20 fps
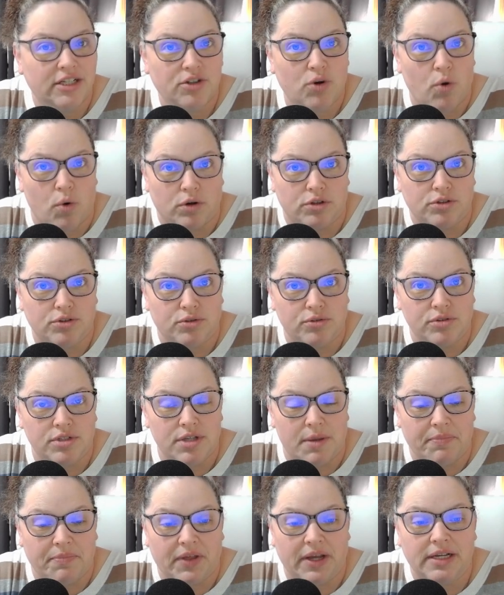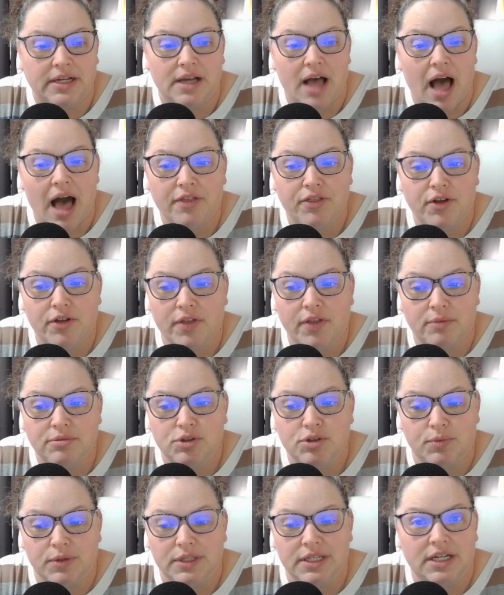course or something. I thought that was a
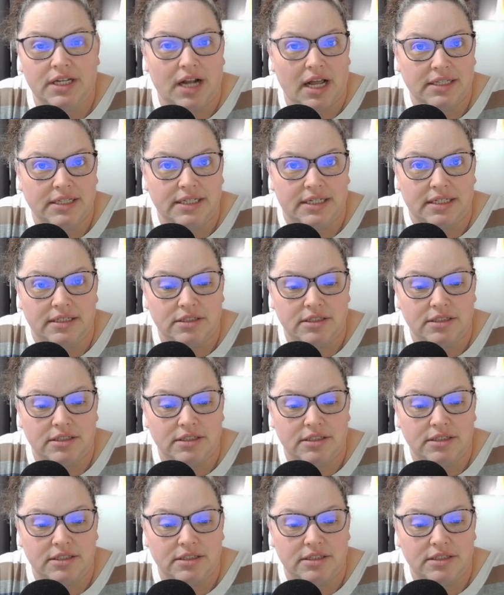really good idea